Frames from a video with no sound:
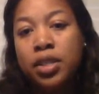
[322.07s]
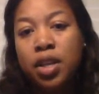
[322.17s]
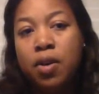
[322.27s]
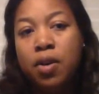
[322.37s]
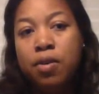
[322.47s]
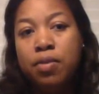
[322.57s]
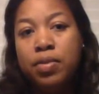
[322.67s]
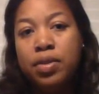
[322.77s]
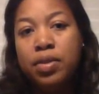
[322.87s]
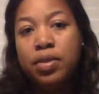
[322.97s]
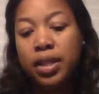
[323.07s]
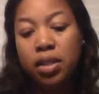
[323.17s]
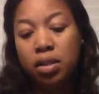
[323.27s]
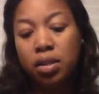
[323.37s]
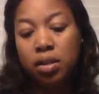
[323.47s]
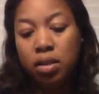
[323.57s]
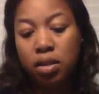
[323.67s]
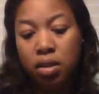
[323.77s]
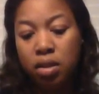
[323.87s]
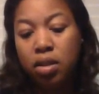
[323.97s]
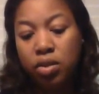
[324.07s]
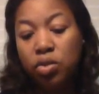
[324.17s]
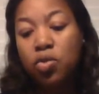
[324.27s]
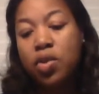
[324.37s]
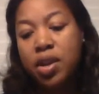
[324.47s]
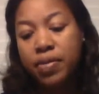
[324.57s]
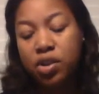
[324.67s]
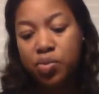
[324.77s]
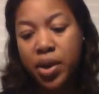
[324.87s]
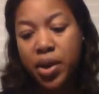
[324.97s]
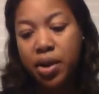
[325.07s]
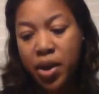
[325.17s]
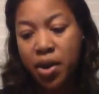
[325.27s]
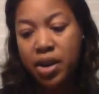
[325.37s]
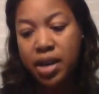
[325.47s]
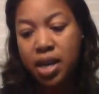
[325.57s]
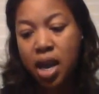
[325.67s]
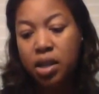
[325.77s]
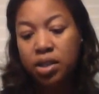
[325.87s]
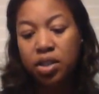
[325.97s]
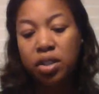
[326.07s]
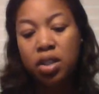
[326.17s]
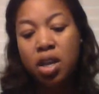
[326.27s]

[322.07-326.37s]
so that's the story of the two perinatologists.